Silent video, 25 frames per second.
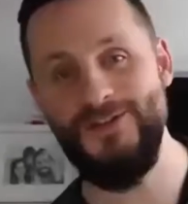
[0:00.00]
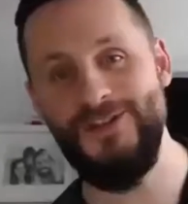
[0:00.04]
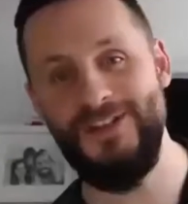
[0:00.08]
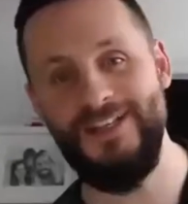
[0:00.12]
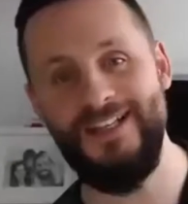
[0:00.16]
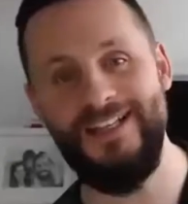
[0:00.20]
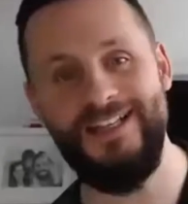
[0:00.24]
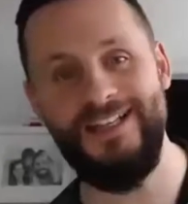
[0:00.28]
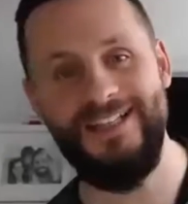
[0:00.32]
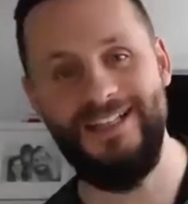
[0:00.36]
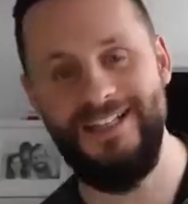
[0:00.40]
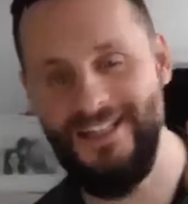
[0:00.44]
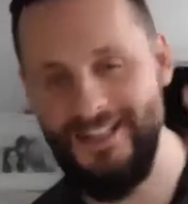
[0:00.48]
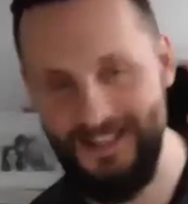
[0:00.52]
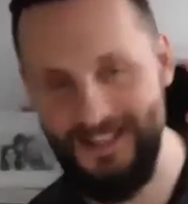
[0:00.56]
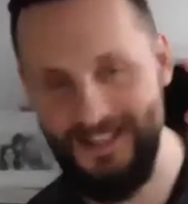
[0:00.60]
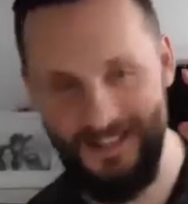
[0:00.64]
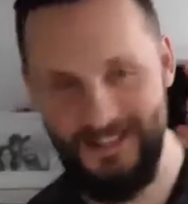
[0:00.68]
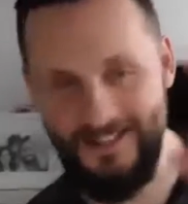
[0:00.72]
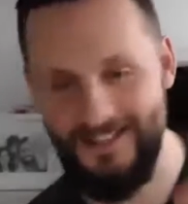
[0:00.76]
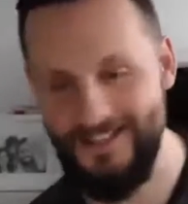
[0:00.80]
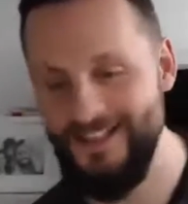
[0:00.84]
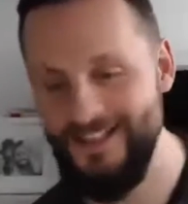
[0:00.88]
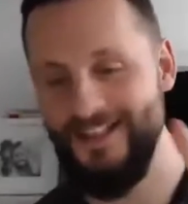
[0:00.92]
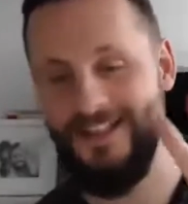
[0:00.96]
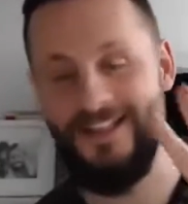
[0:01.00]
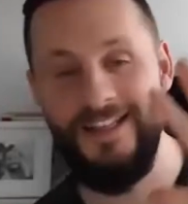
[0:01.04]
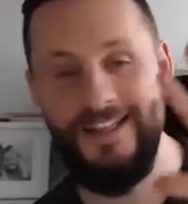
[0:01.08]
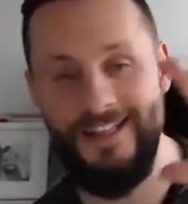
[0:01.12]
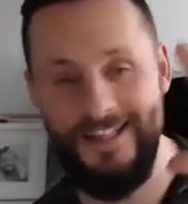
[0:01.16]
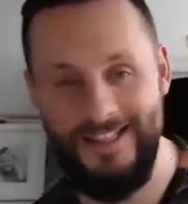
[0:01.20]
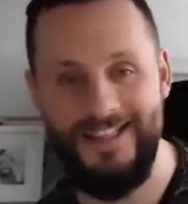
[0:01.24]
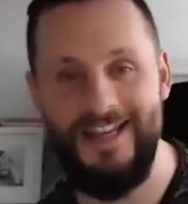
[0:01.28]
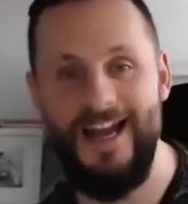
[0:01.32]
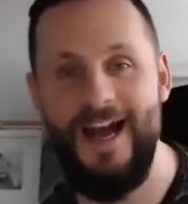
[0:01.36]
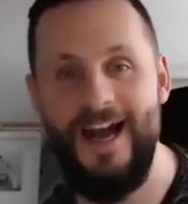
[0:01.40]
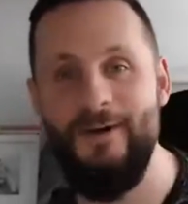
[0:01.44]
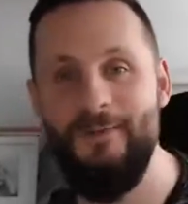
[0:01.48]
it. Listen, this
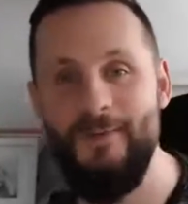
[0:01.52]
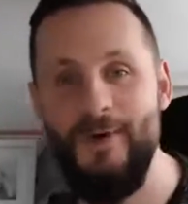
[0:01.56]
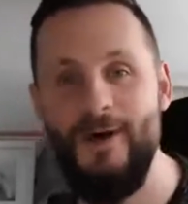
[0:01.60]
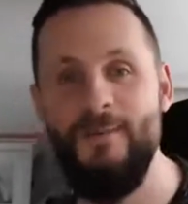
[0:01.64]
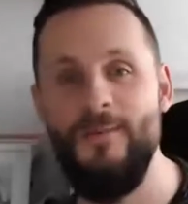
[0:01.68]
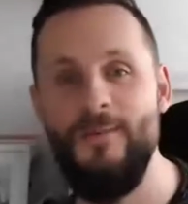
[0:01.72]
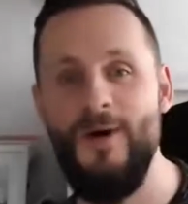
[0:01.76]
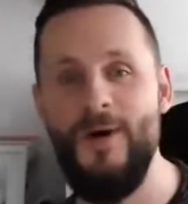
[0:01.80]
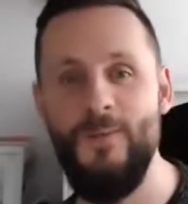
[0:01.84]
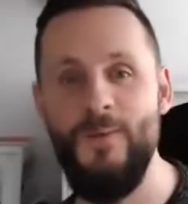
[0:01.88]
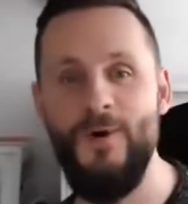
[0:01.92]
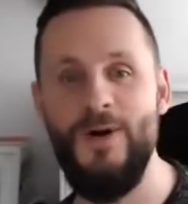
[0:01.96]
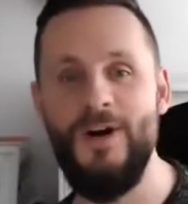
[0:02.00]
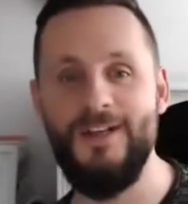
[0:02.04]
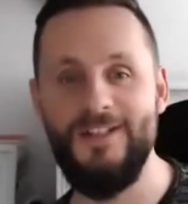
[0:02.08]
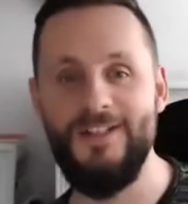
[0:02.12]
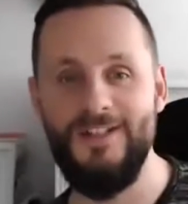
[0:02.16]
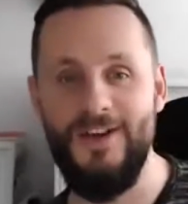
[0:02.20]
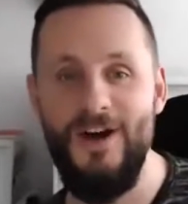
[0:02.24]
is how my mind works.